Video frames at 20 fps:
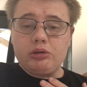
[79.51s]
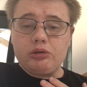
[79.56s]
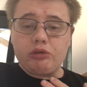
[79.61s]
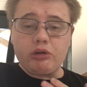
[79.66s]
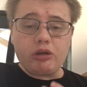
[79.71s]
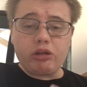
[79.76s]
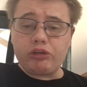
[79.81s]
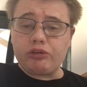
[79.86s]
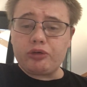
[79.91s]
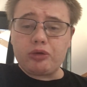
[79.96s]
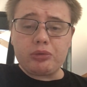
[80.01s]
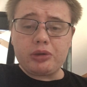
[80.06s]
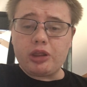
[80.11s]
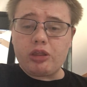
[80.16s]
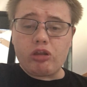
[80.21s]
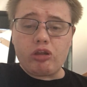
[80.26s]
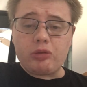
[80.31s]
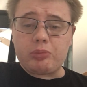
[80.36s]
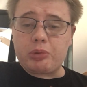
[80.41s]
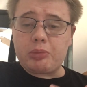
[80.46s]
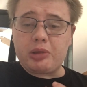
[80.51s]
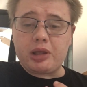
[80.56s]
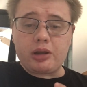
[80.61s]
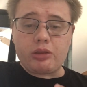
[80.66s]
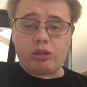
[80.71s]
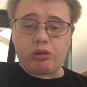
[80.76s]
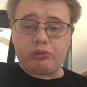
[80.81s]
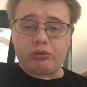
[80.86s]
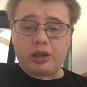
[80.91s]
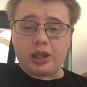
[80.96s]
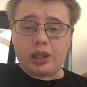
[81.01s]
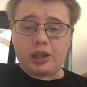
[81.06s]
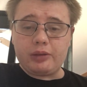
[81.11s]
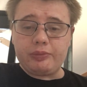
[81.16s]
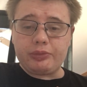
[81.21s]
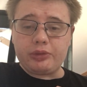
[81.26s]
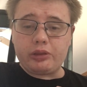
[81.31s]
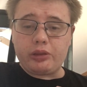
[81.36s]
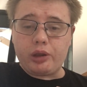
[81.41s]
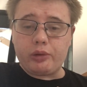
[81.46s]
Christopher Reeves Superman is great.
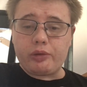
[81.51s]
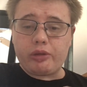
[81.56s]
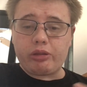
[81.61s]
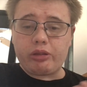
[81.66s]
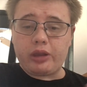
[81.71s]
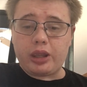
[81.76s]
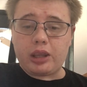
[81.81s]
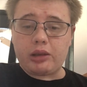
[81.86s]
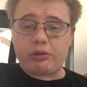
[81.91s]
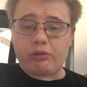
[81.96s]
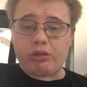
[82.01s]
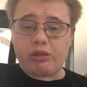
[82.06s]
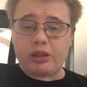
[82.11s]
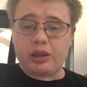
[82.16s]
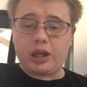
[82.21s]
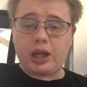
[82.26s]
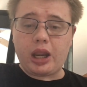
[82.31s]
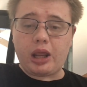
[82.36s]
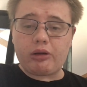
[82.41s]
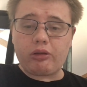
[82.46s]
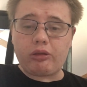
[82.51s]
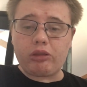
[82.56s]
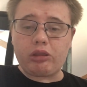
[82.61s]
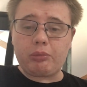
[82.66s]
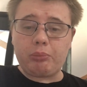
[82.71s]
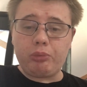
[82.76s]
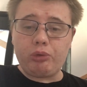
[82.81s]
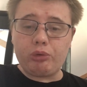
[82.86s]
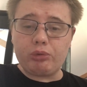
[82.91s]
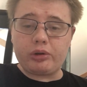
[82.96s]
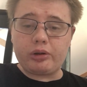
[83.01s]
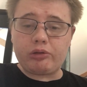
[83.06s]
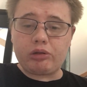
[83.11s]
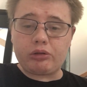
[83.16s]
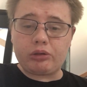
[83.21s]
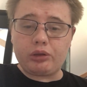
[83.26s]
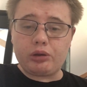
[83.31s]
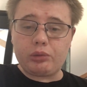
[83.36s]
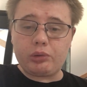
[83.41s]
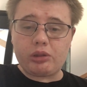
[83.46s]
Lois Lane are sitting out on the porch,
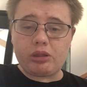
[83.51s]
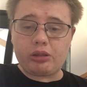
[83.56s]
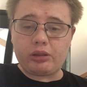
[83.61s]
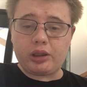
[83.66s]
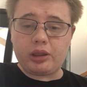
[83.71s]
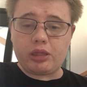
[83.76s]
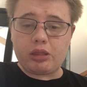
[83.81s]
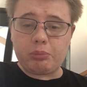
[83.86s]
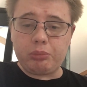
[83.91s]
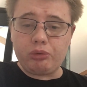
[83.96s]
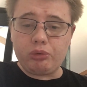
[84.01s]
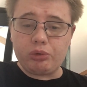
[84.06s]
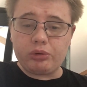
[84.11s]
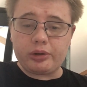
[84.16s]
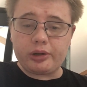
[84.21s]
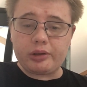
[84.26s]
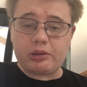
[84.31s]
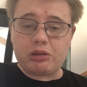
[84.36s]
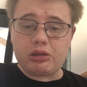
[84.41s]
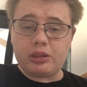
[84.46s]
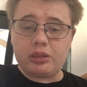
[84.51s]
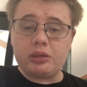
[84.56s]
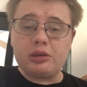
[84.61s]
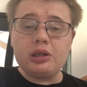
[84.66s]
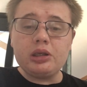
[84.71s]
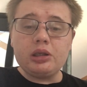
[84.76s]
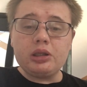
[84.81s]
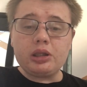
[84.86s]
on Lois Lane's porch, and